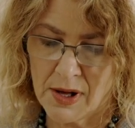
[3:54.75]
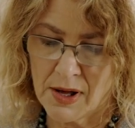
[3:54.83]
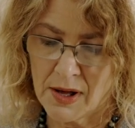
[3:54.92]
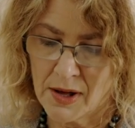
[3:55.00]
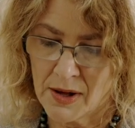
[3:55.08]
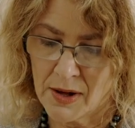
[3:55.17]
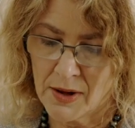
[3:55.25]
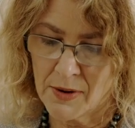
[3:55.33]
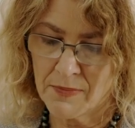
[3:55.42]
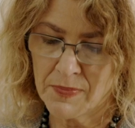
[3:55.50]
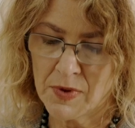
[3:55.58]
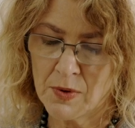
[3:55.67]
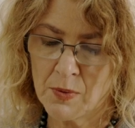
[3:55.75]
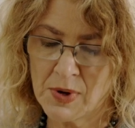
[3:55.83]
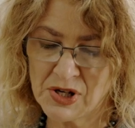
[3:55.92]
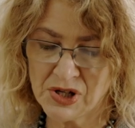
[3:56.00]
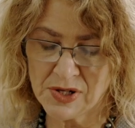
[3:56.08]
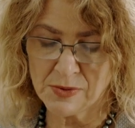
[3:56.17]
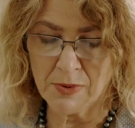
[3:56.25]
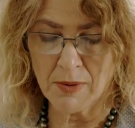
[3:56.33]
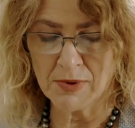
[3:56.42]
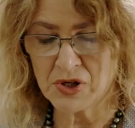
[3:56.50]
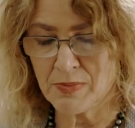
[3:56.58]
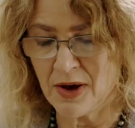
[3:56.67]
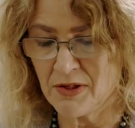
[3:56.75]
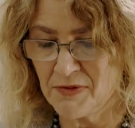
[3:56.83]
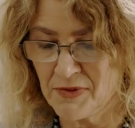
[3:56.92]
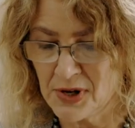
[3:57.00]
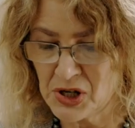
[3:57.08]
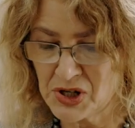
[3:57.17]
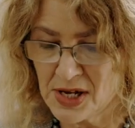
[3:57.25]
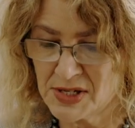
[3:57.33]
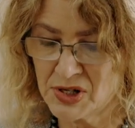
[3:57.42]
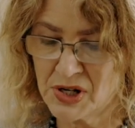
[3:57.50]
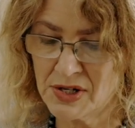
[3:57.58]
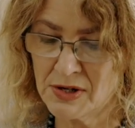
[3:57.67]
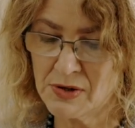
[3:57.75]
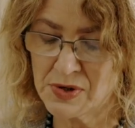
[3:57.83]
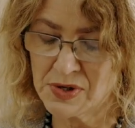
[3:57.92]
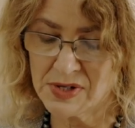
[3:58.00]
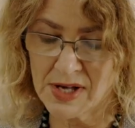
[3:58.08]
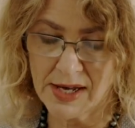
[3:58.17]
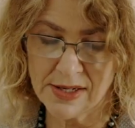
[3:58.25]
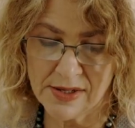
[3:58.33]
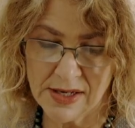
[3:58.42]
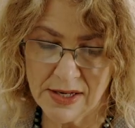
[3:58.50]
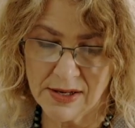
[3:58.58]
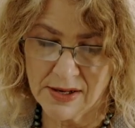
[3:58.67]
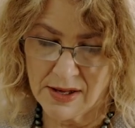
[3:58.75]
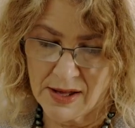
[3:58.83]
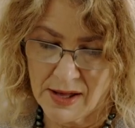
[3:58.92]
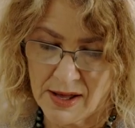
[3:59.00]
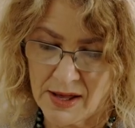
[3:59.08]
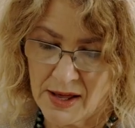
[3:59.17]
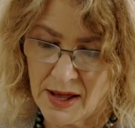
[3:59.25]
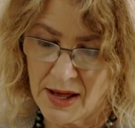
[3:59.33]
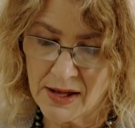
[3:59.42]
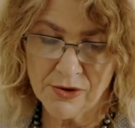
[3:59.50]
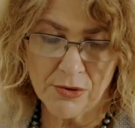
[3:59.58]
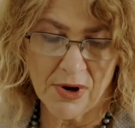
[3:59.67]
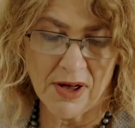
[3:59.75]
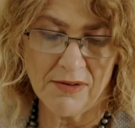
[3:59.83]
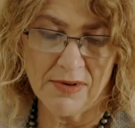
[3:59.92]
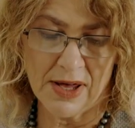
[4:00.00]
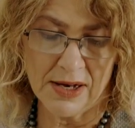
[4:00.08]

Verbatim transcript: um, which is published by the Finnish Exegetical Society. And you have